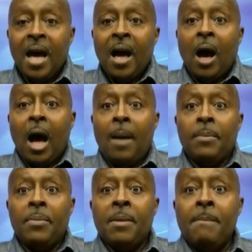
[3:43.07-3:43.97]

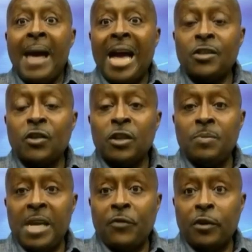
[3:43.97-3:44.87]
The master's meet
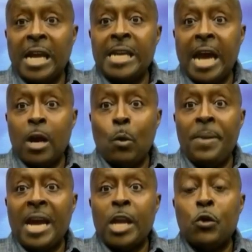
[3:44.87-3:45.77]
for San Diego will be
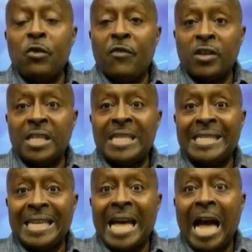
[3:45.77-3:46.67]
at University
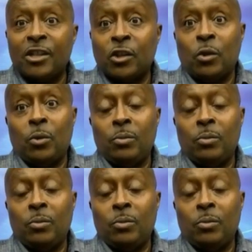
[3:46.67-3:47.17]
City High School.